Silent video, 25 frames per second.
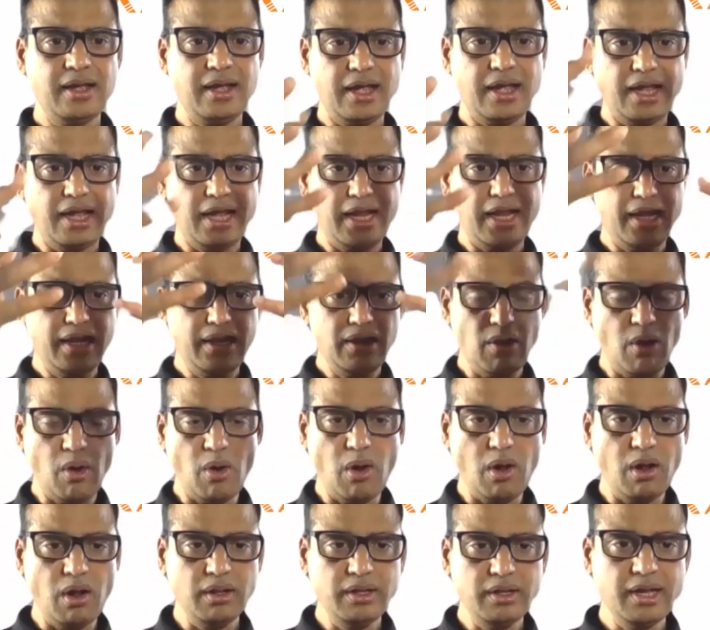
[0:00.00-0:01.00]
and
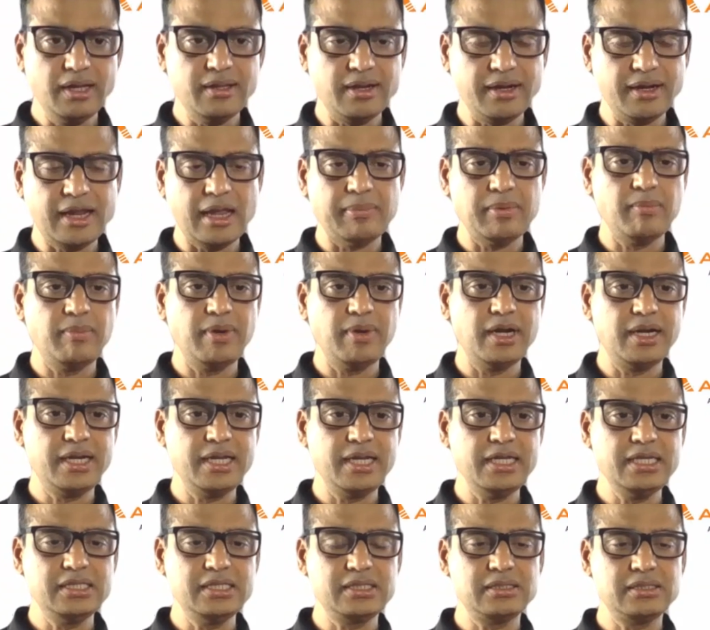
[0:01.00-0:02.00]
all the other
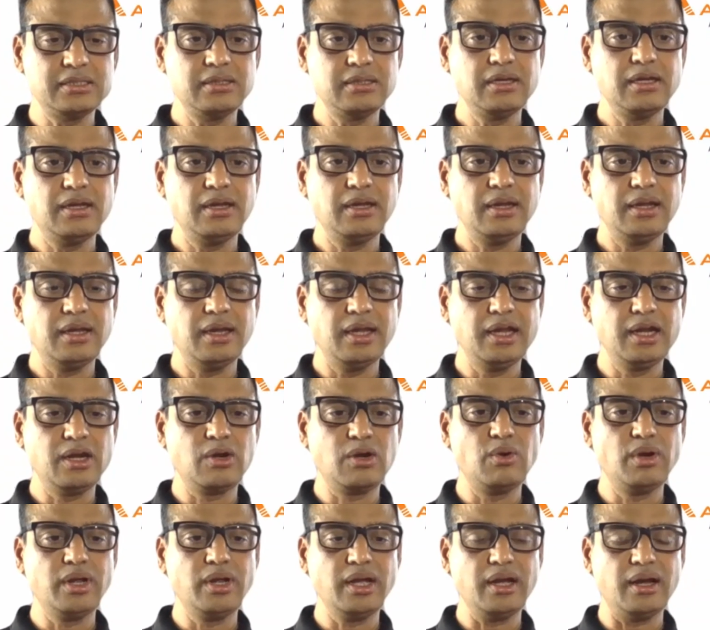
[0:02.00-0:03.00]
capabilities,
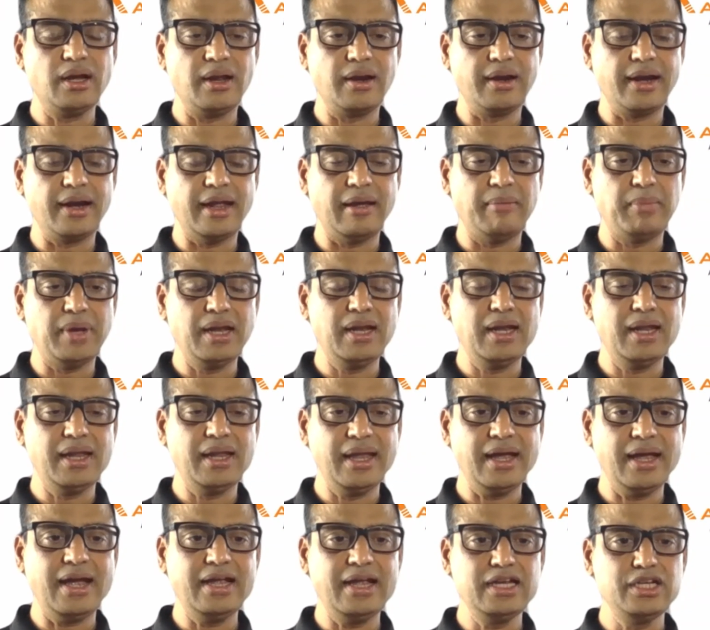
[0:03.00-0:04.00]
including our ML
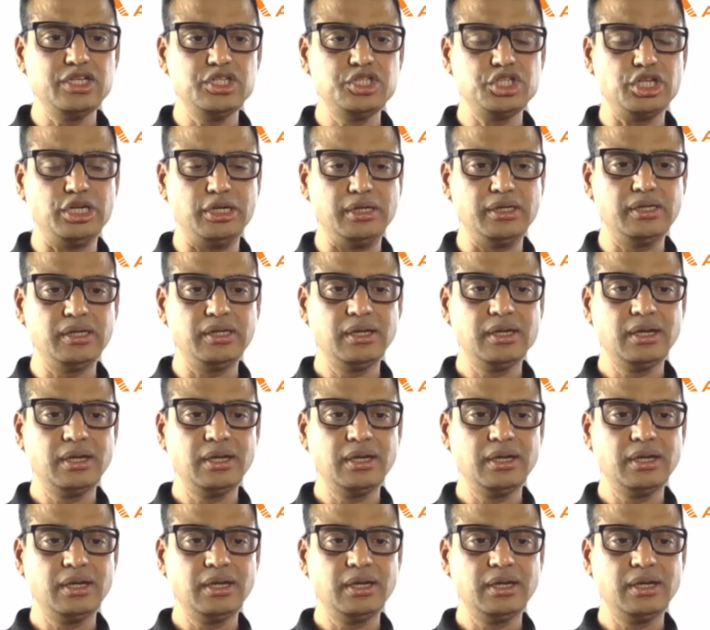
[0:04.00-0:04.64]
AI engine,